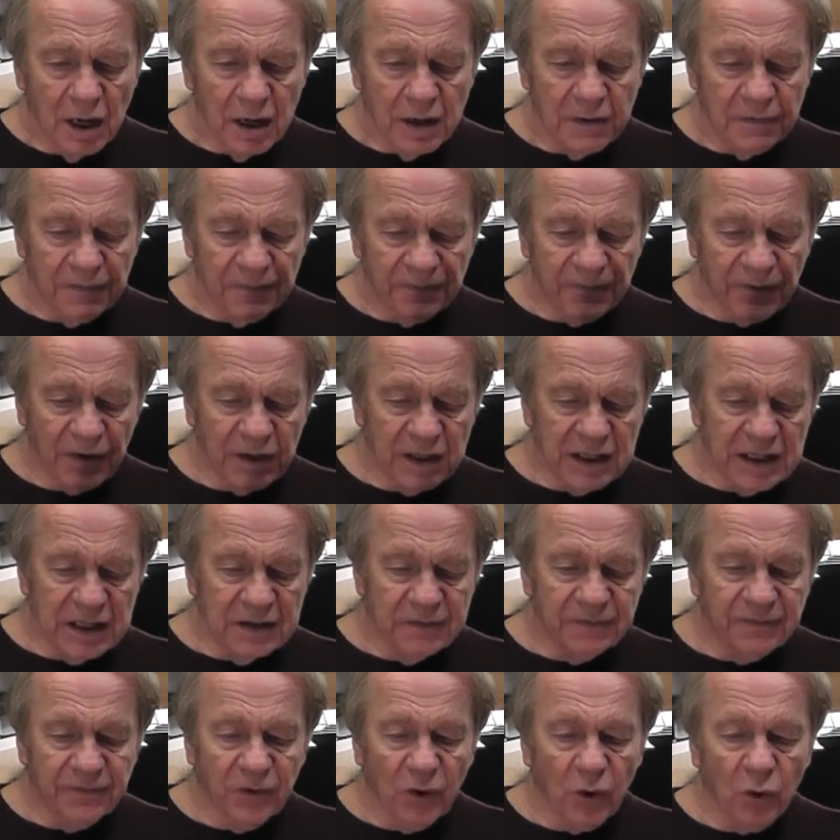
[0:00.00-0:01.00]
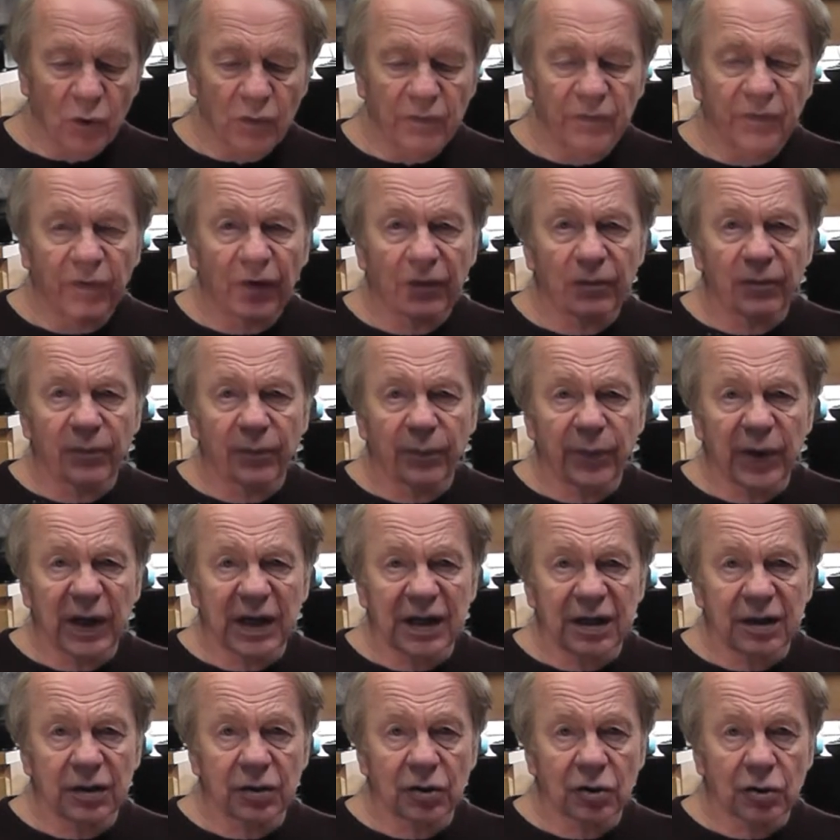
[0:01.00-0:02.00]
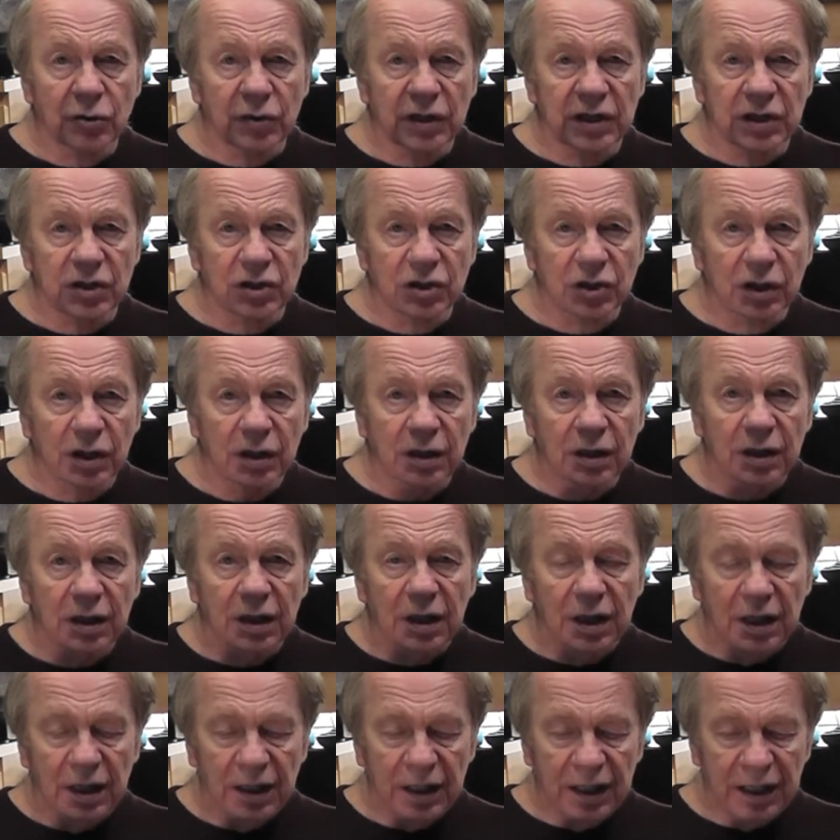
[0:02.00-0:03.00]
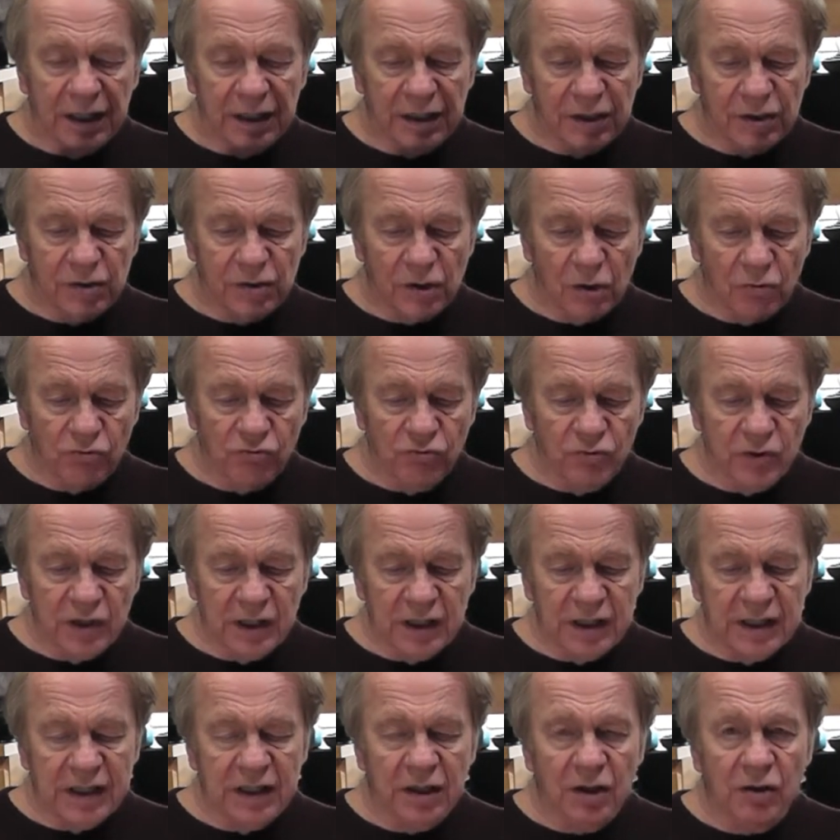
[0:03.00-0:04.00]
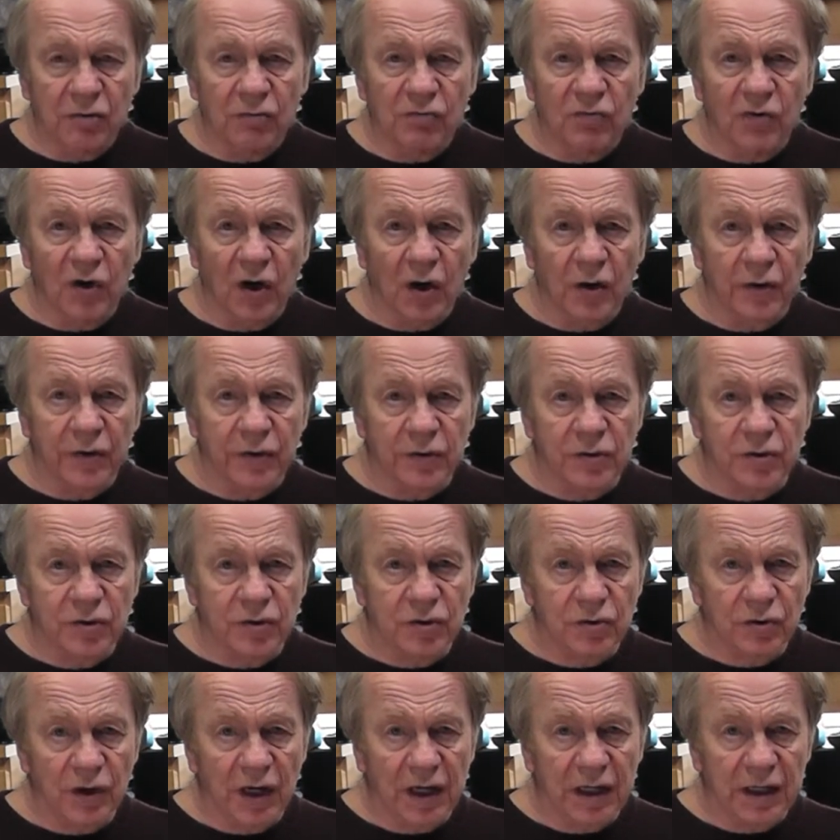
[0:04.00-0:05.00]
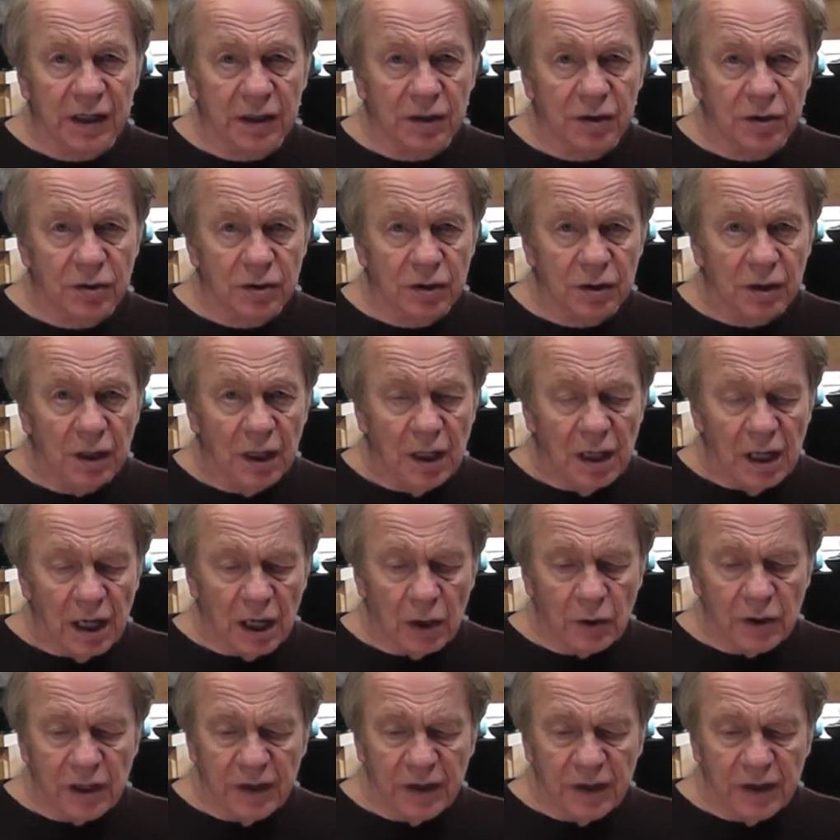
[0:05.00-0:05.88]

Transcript: funny four-pin creature. It is really rather strange. I'll